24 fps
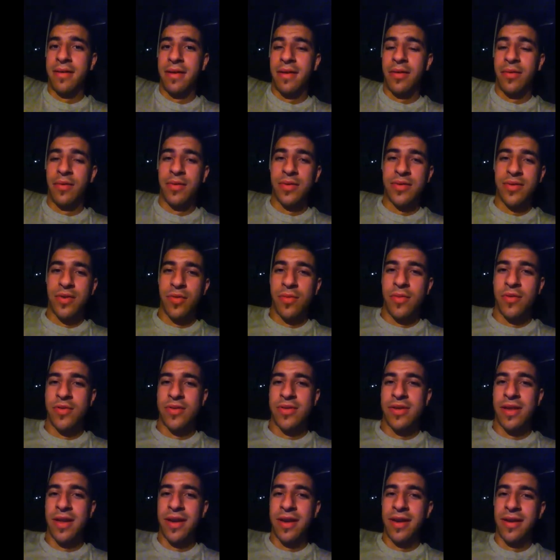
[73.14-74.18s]
It was
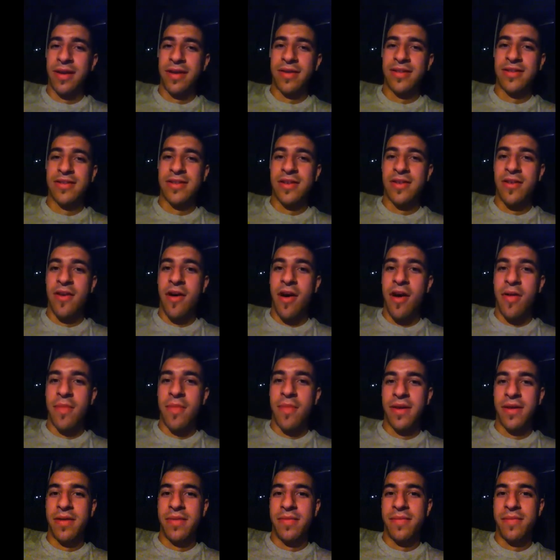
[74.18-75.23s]
almost like a
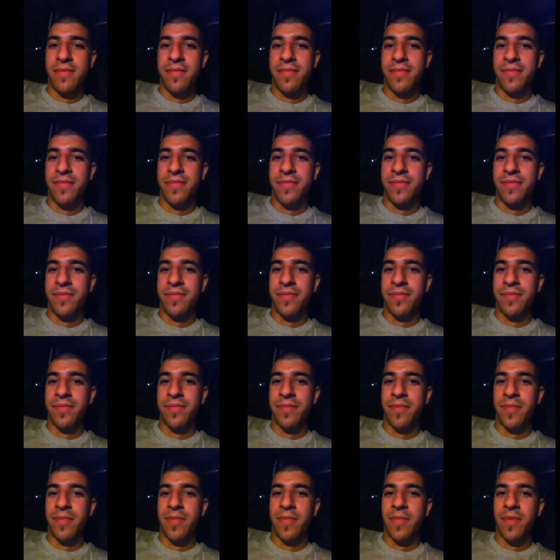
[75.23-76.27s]
tsunami
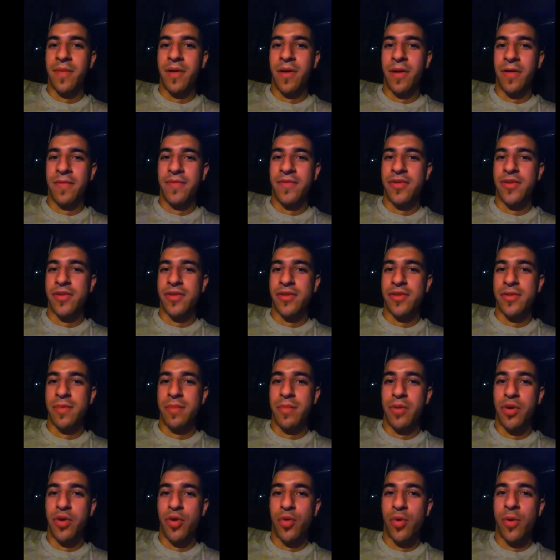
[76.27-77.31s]
of just
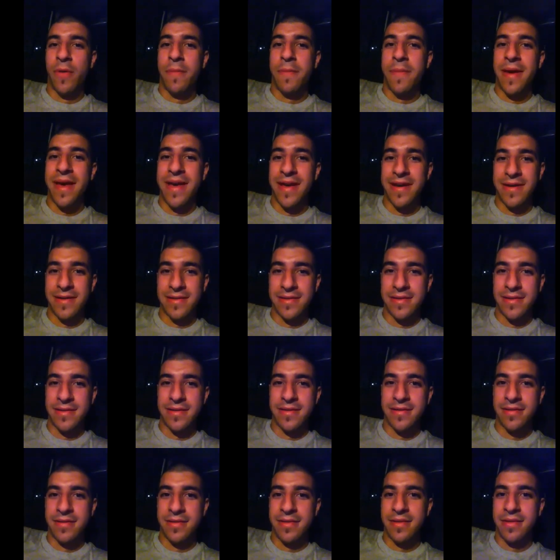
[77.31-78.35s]
pure peace,
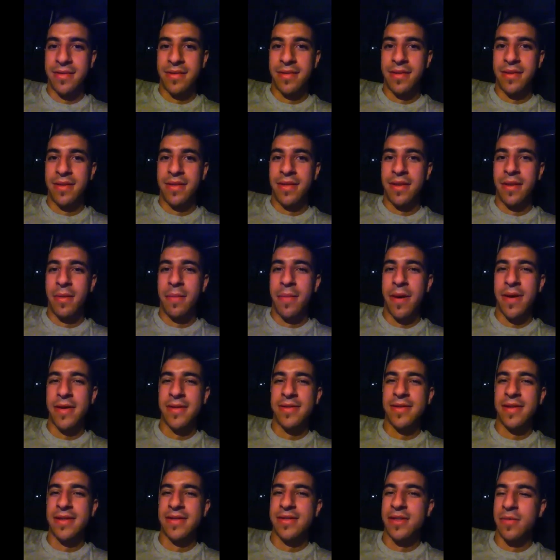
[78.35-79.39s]

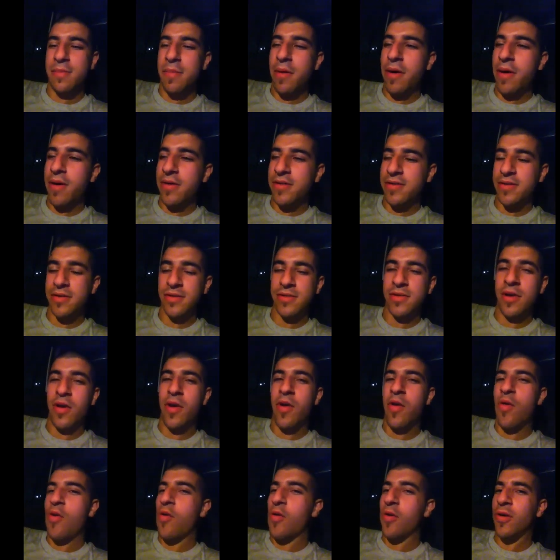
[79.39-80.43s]
peace that surpasses
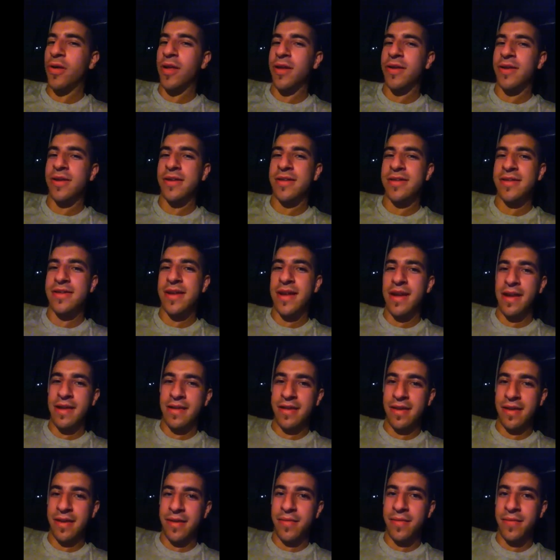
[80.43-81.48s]
all
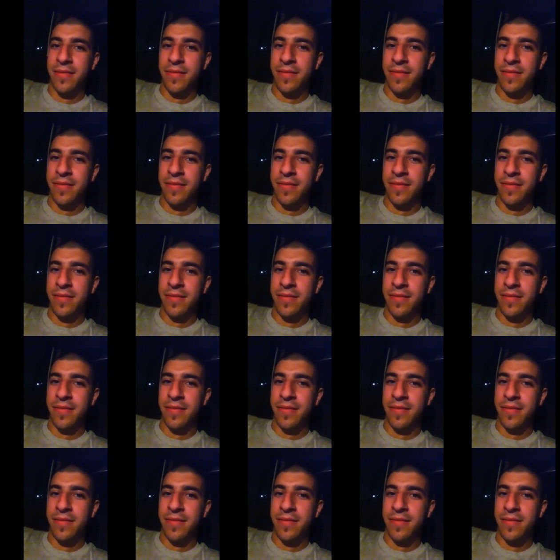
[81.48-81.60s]
understanding.